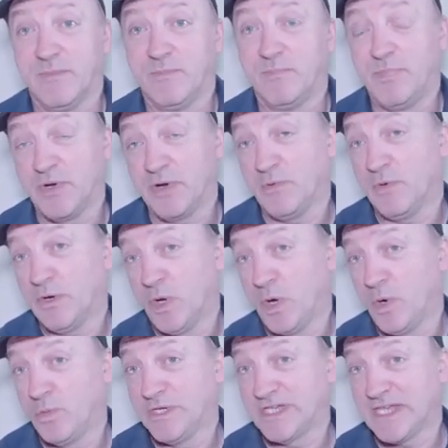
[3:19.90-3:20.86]
but it will
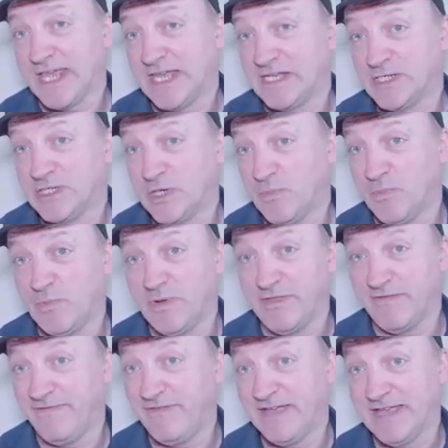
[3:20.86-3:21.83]
always end up with
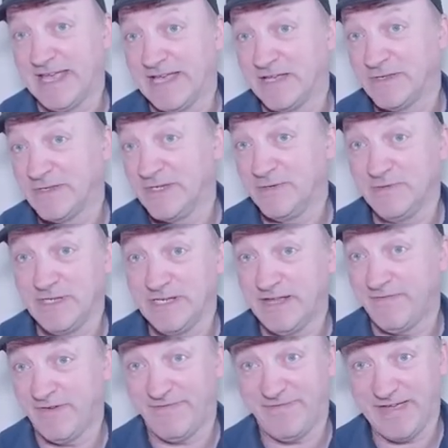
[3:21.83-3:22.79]
a figure. You will
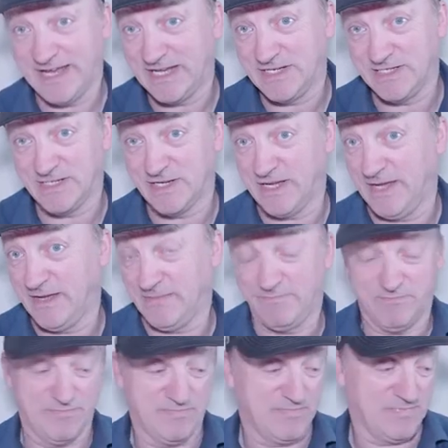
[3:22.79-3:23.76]
never find a
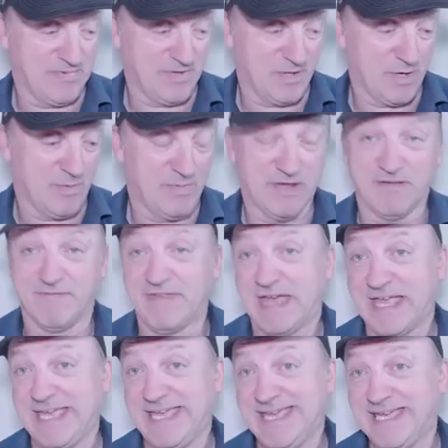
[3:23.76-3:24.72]
comic of
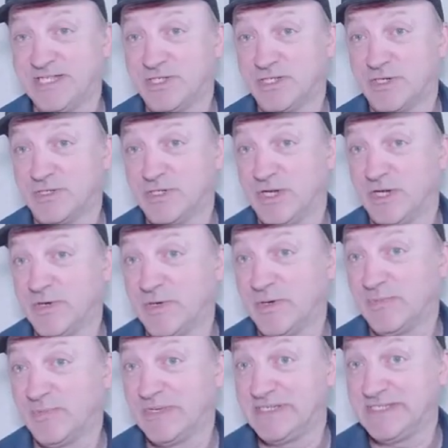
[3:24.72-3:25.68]
that age turning
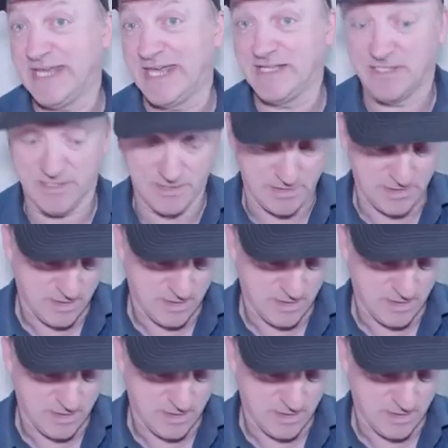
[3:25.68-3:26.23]
up in 10s.